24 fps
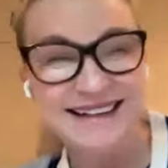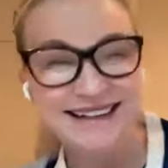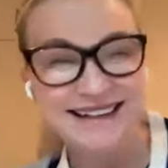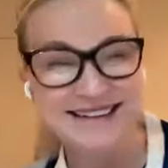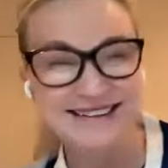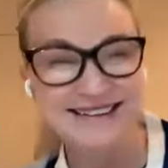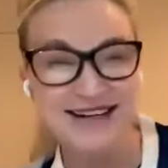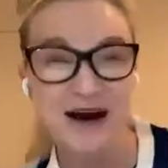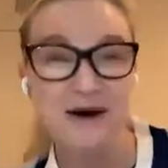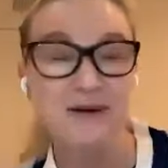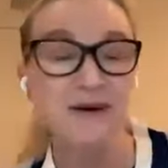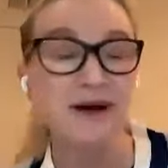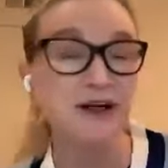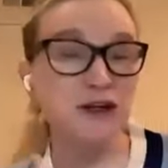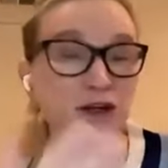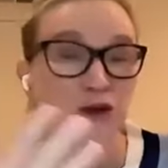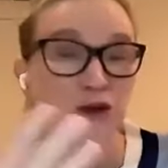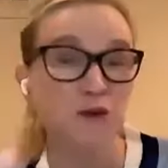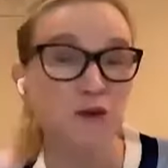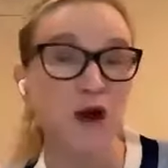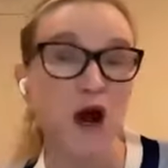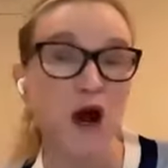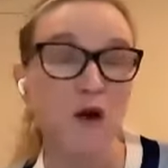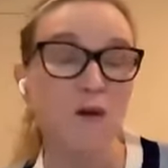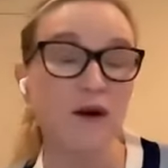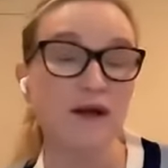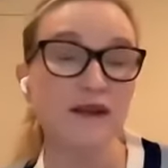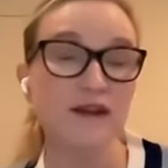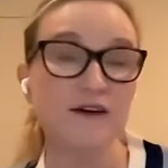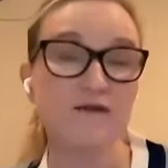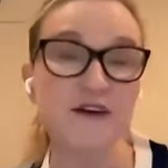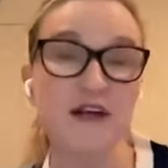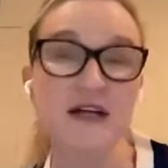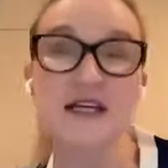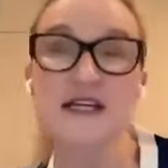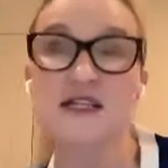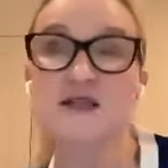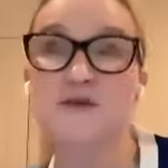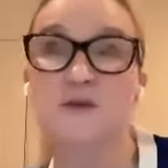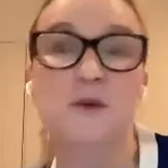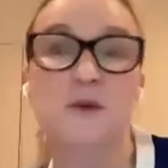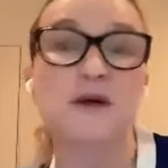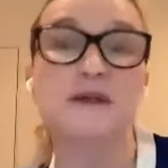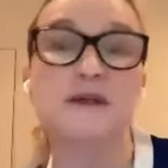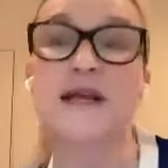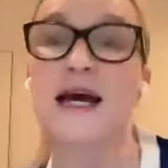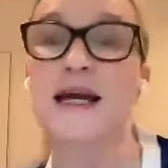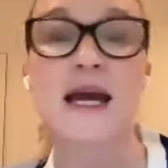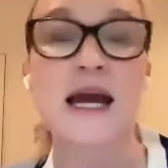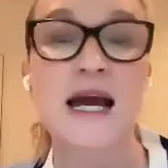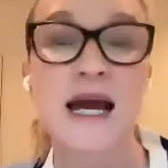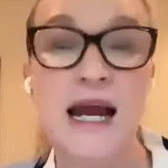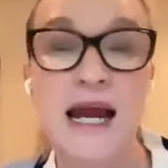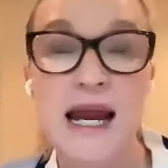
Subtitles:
You know, in the fitness world, like,